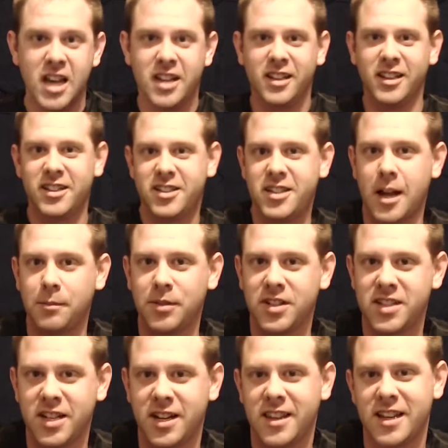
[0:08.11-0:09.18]
Let's stop
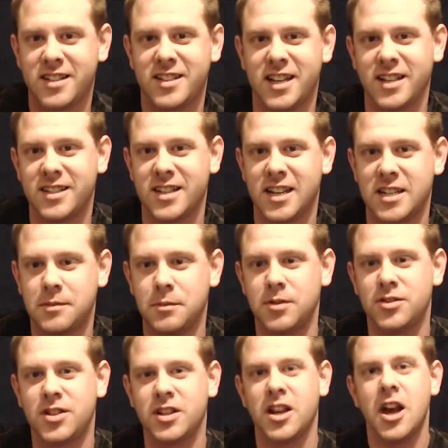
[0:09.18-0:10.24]
listening to that sexy-ass
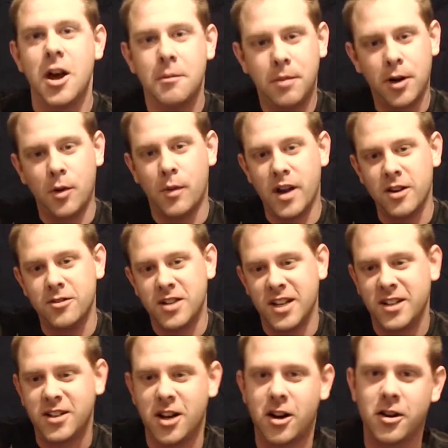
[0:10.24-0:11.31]
music, put away your
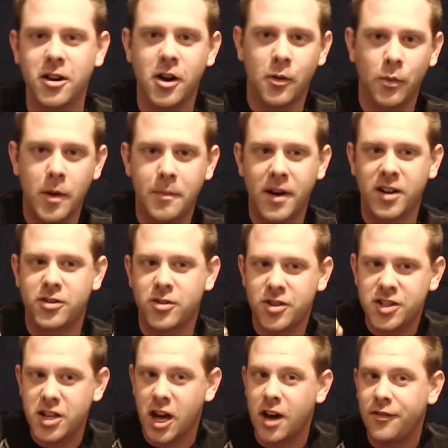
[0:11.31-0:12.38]
ding-dong, whip out your
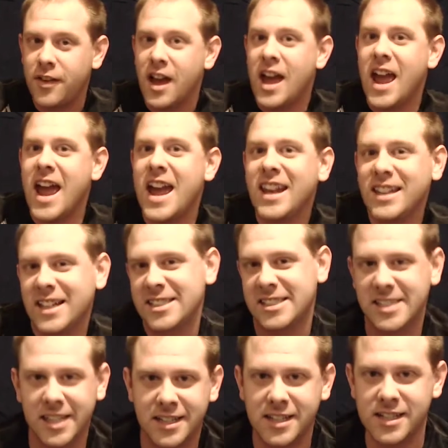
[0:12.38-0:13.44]
snuff, and let's
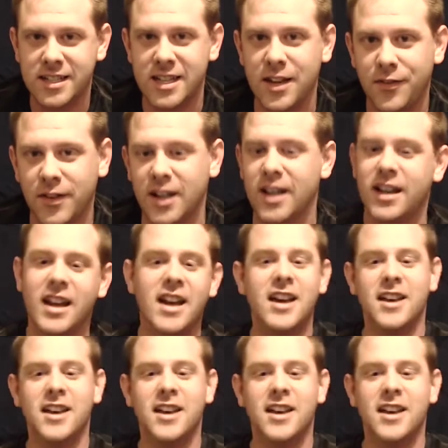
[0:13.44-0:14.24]
get to sniffing it.